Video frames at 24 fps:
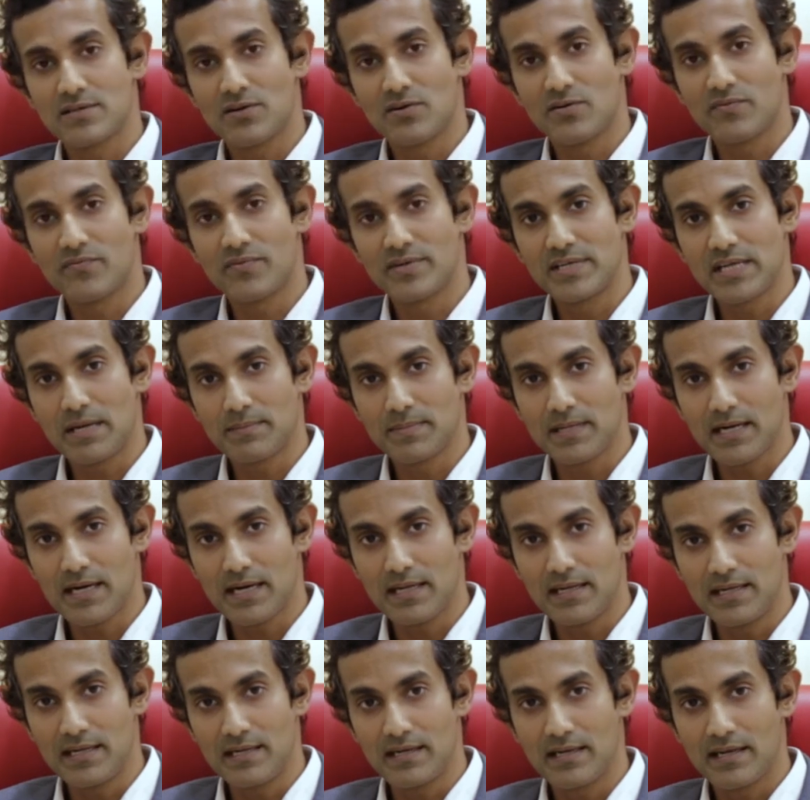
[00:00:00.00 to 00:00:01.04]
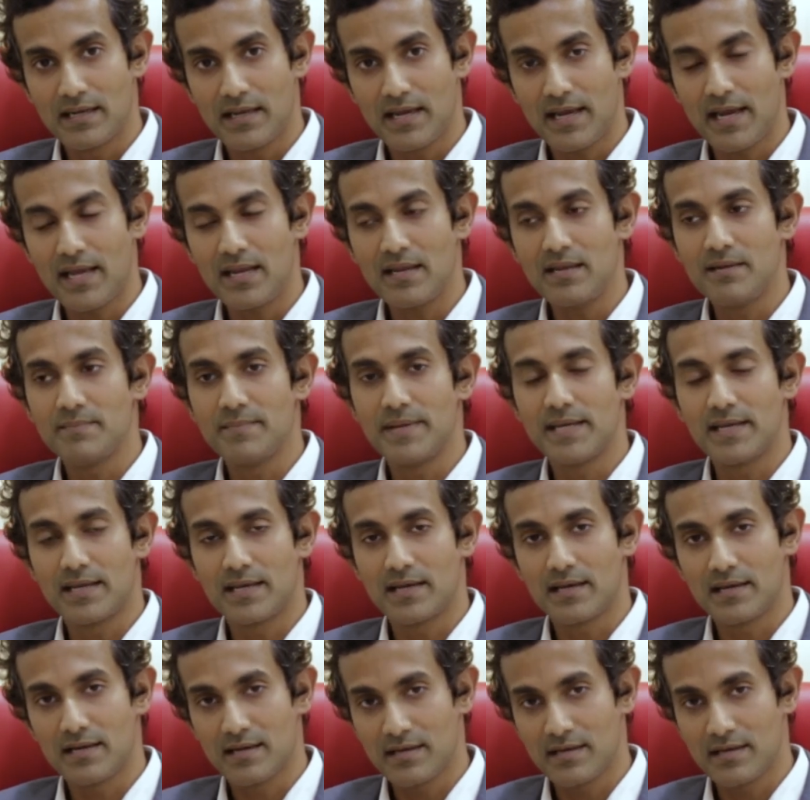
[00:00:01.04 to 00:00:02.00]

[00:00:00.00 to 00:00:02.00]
of a double eyelid can be